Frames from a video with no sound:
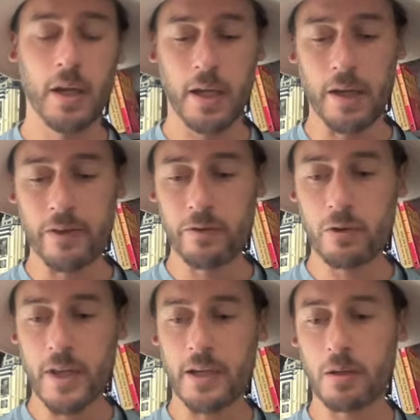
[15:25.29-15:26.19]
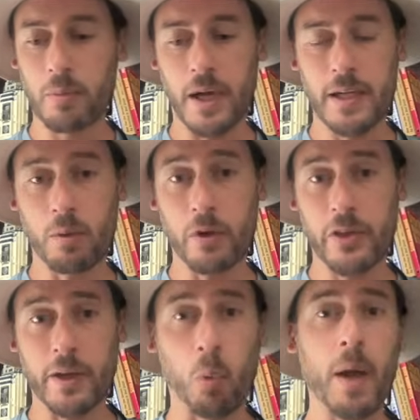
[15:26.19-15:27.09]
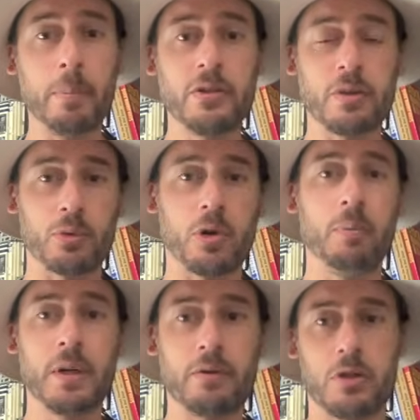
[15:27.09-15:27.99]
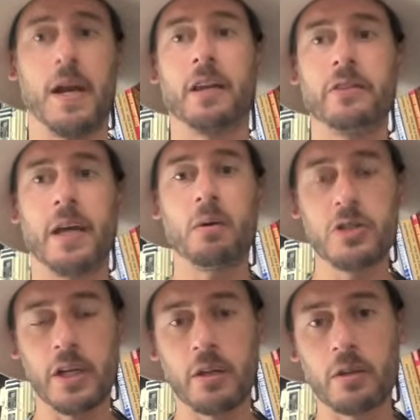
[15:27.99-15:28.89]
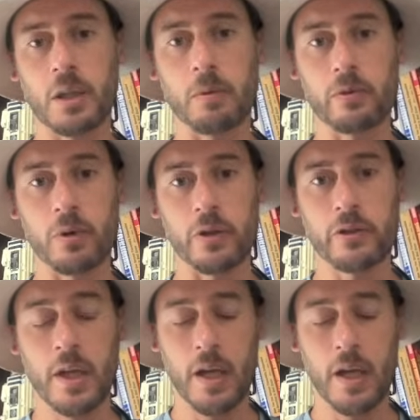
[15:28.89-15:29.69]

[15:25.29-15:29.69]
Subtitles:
if you then combine it with like weapons appropriate for Dragon's Tower, she can clear a couple floors.